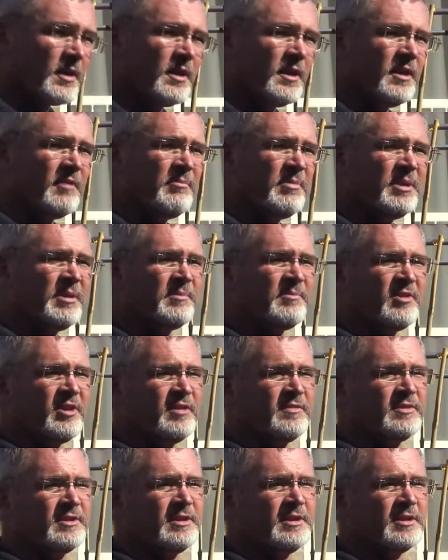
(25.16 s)
I've been
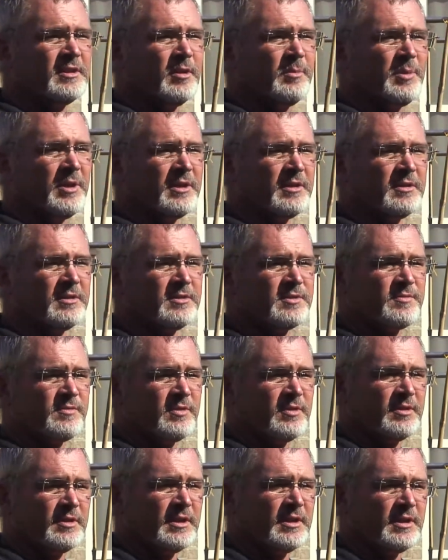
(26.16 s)
involved in ecopartners
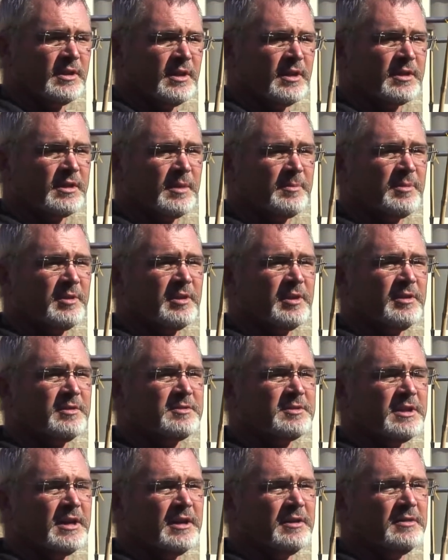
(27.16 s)
for a couple of
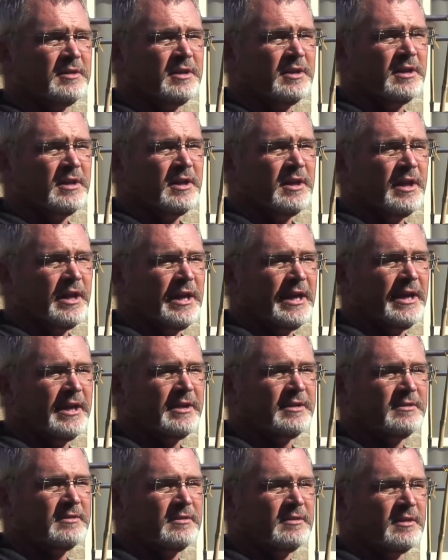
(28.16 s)
years now,
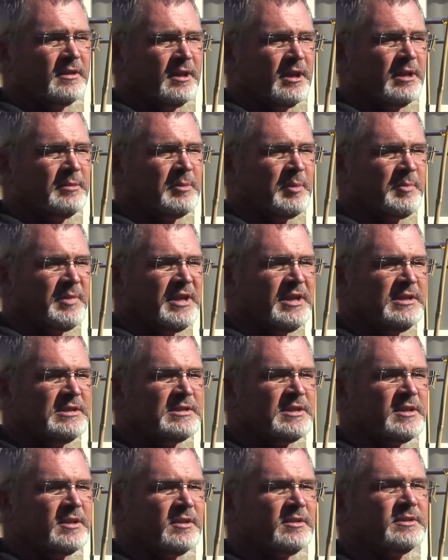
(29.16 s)
and I'm
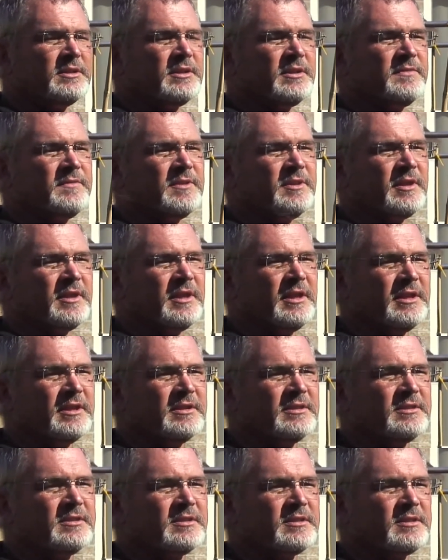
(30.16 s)
amazed at all the different
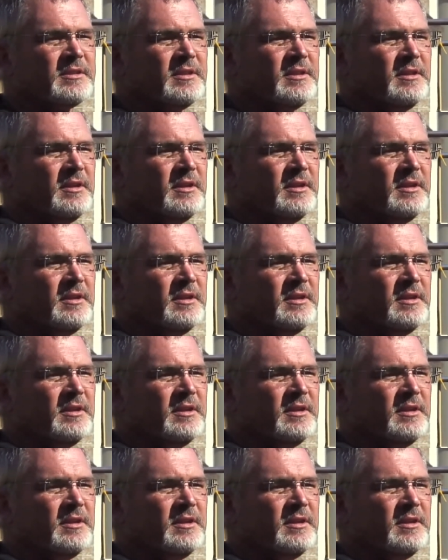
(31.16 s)
things